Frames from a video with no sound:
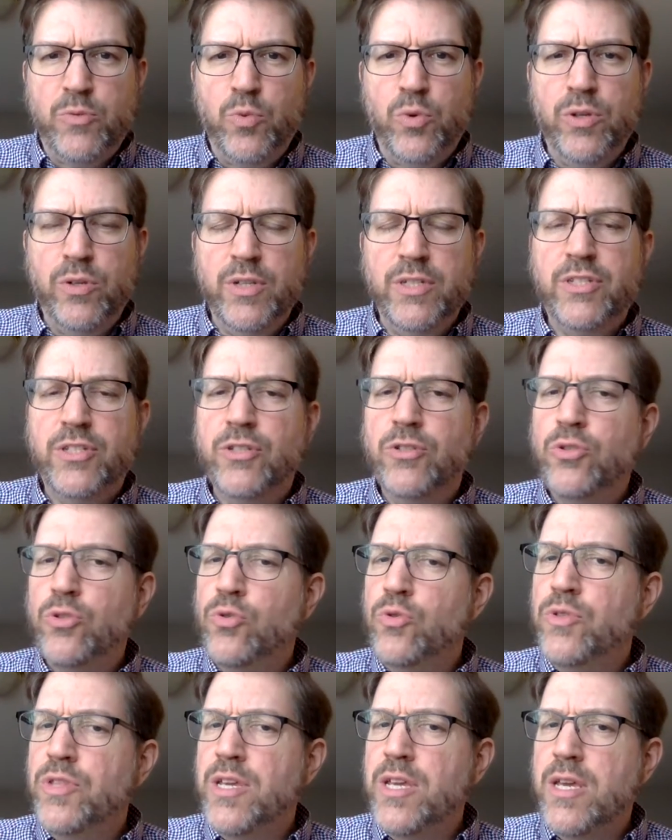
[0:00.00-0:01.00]
We'll listen
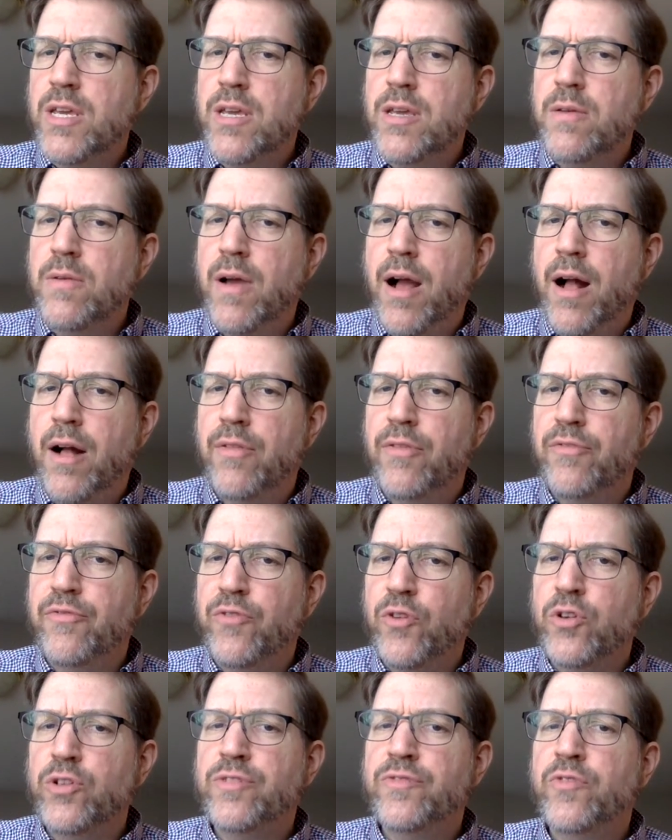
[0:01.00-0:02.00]
to the
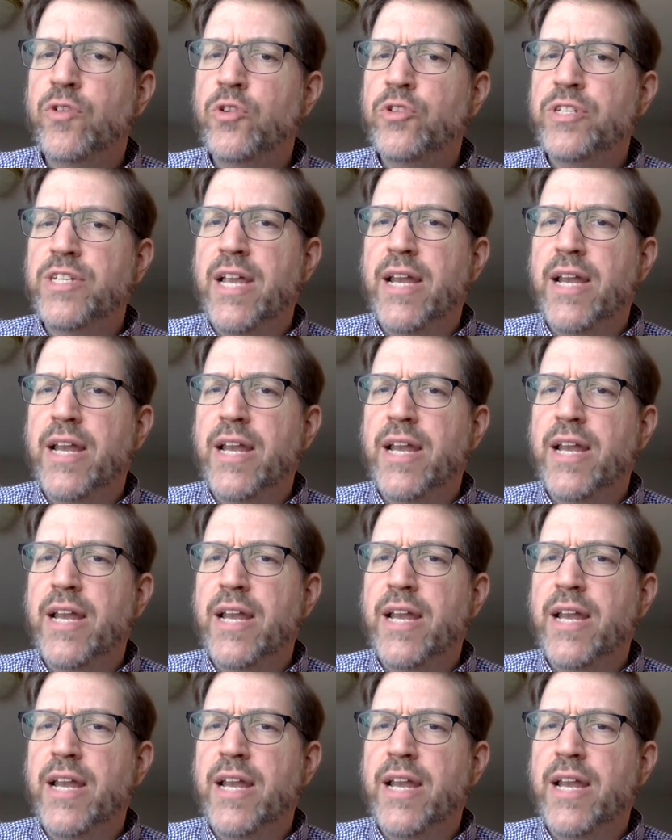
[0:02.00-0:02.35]
first verse